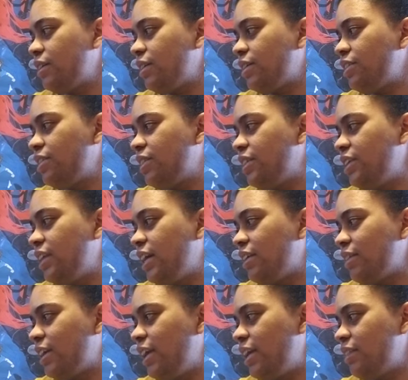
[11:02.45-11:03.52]
Are you good now,
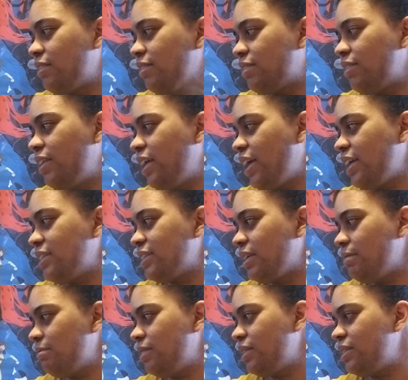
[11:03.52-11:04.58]
kids? You got
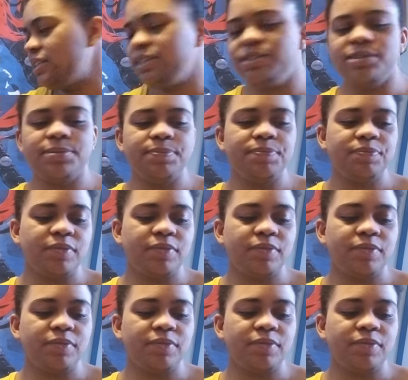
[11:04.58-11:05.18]
something to do?